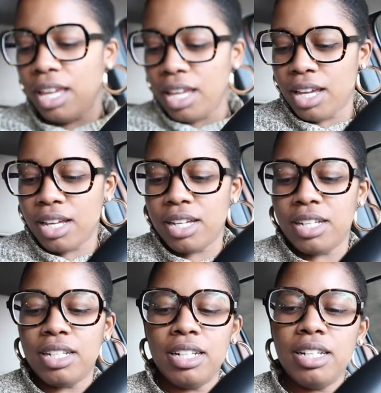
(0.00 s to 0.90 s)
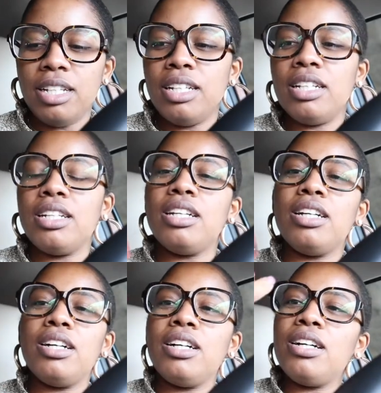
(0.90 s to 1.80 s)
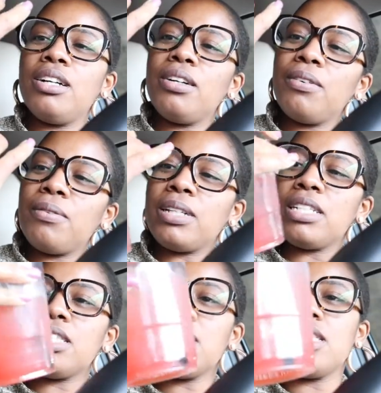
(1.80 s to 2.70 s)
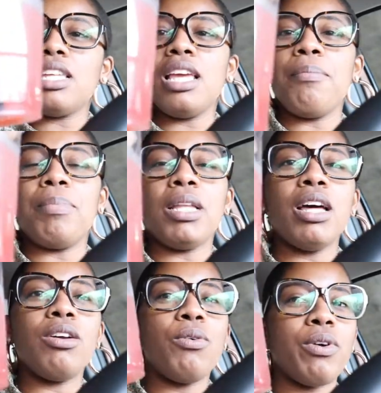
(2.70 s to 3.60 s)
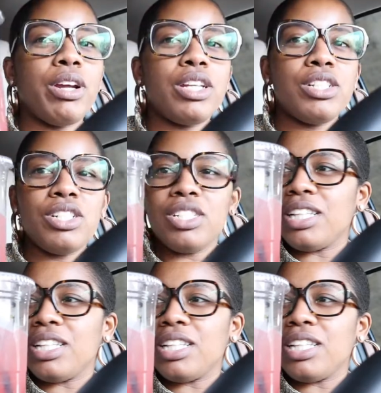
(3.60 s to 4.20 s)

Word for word: and what is this a blood orange